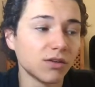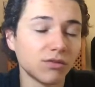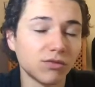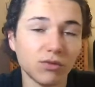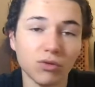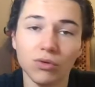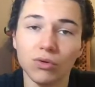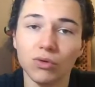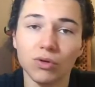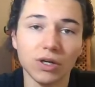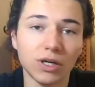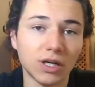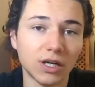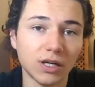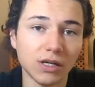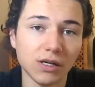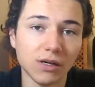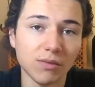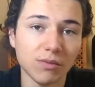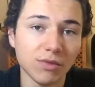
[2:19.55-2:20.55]
for
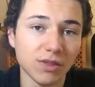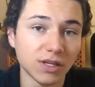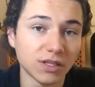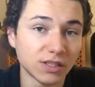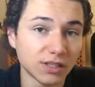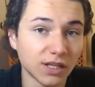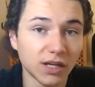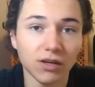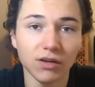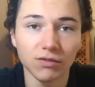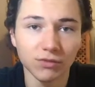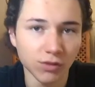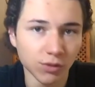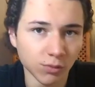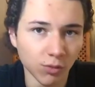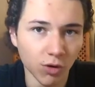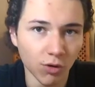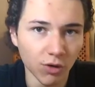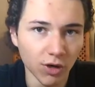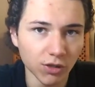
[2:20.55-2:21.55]
uh, the tech of
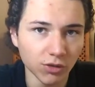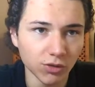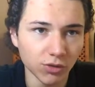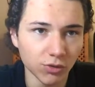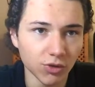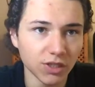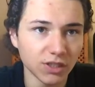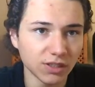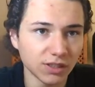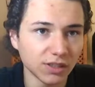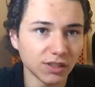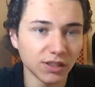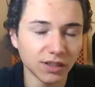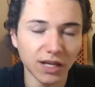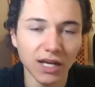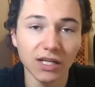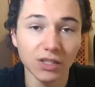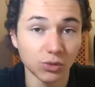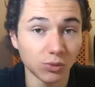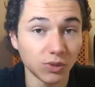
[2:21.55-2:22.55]
tomorrow to return
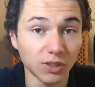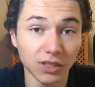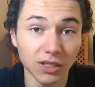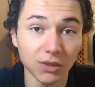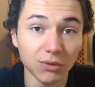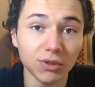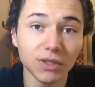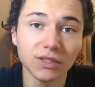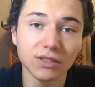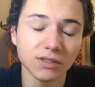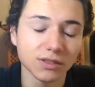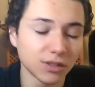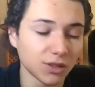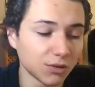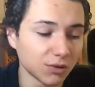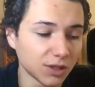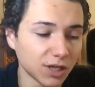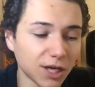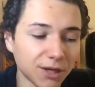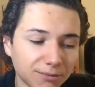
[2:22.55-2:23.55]
as we know it.
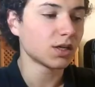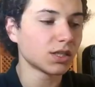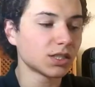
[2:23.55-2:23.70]
So yeah.